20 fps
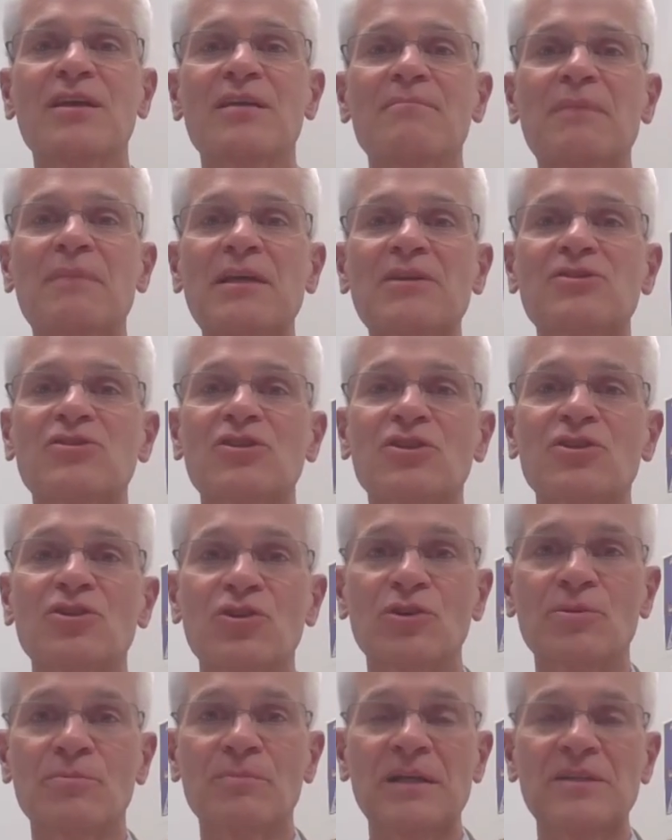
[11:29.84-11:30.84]
based on
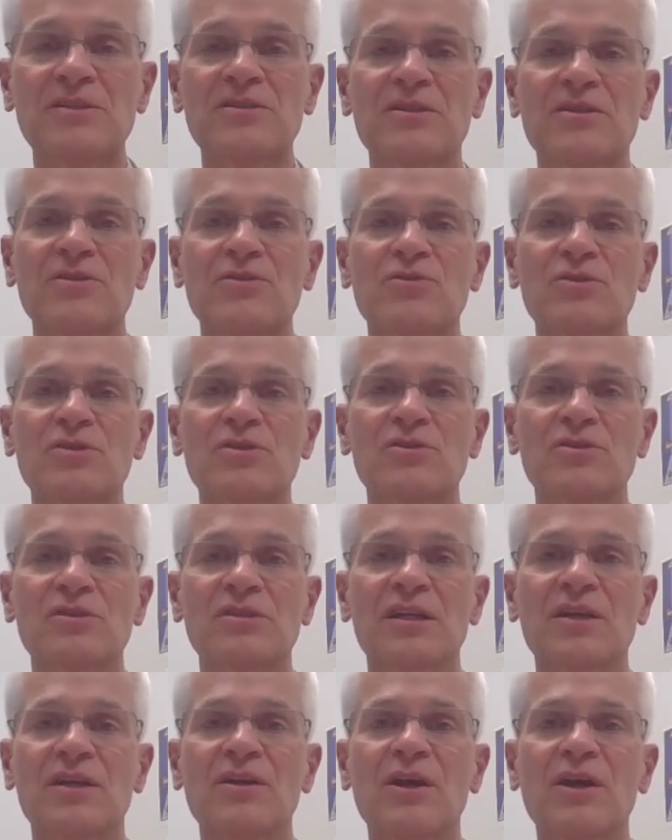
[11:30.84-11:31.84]
your best interests. They're
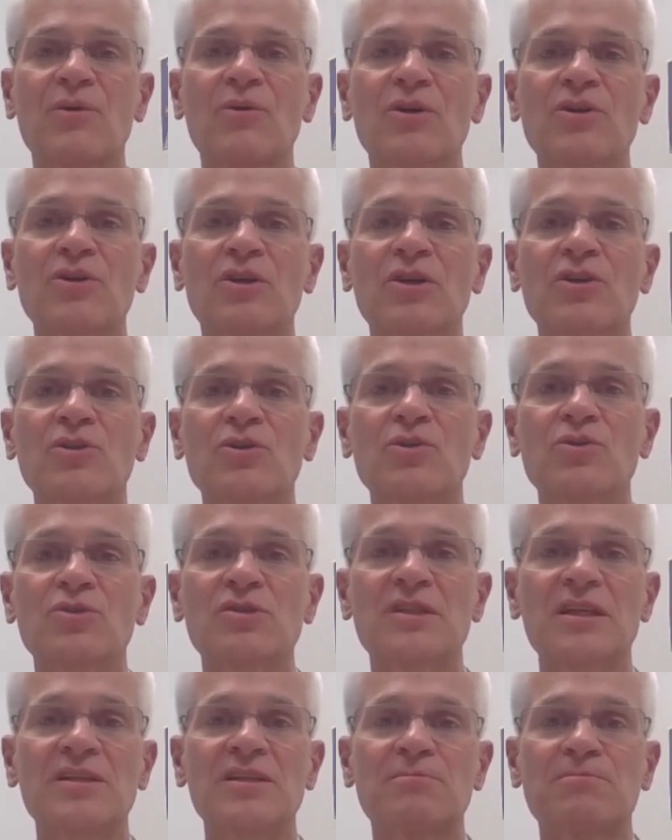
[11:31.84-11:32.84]
saying, well, you can use
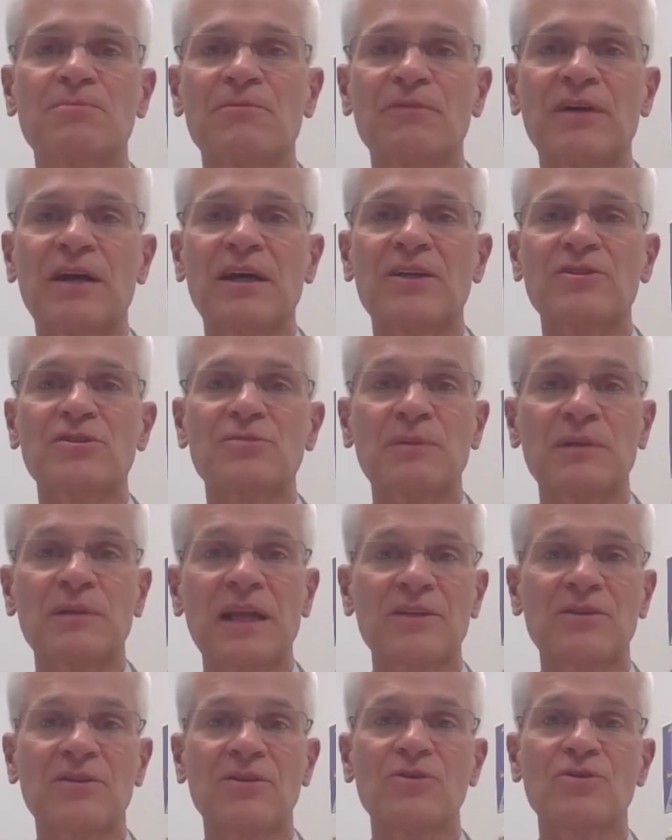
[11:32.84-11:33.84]
these providers, but
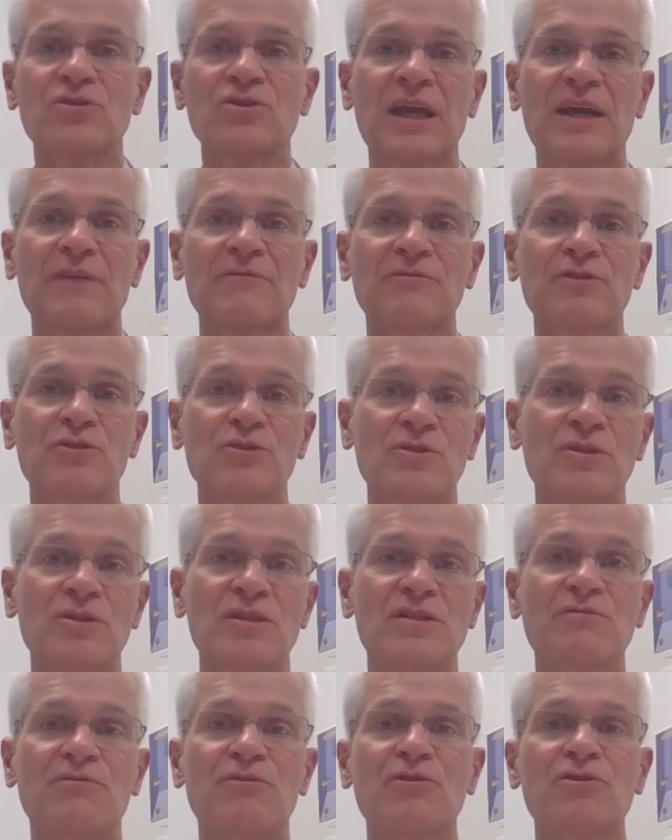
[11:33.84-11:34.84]
not those. You have to do
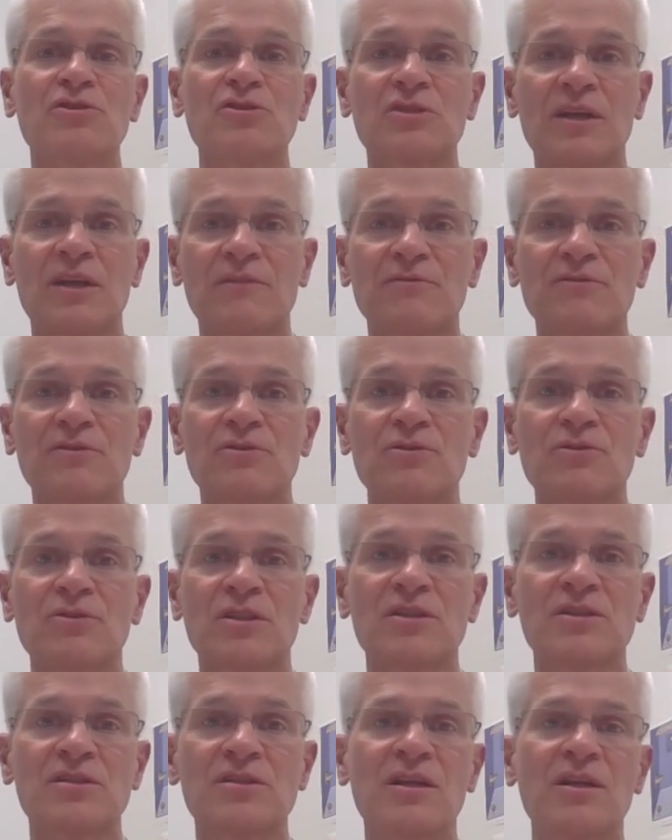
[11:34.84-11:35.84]
this first. You have to do
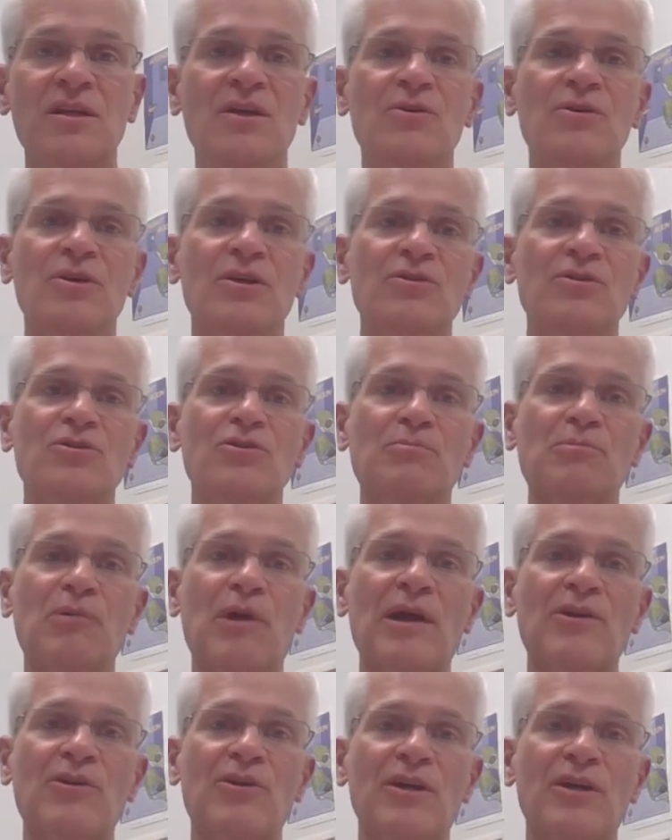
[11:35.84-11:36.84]
this. We're going to do
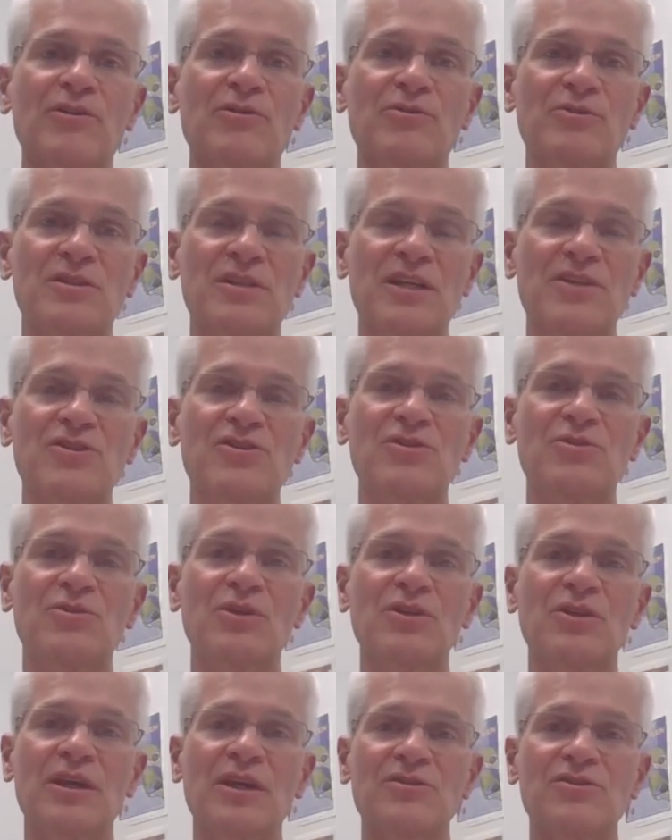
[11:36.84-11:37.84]
prior authorization.
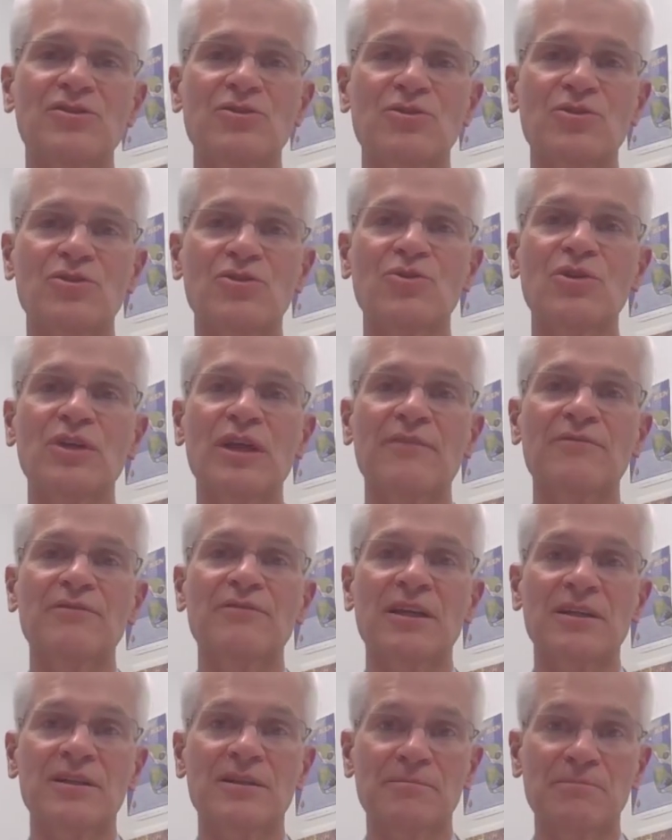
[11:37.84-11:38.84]
When you get surgery, you have to
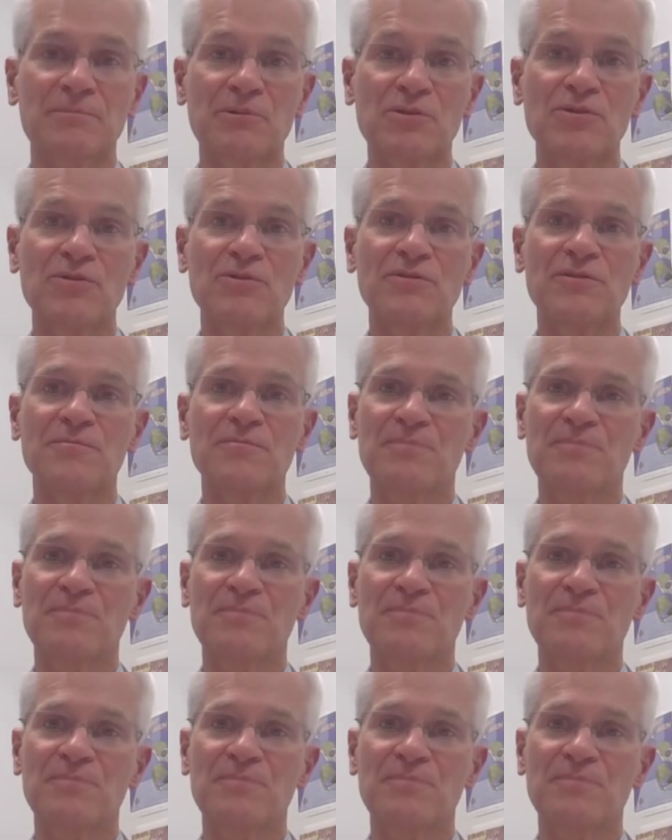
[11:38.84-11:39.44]
get it approved.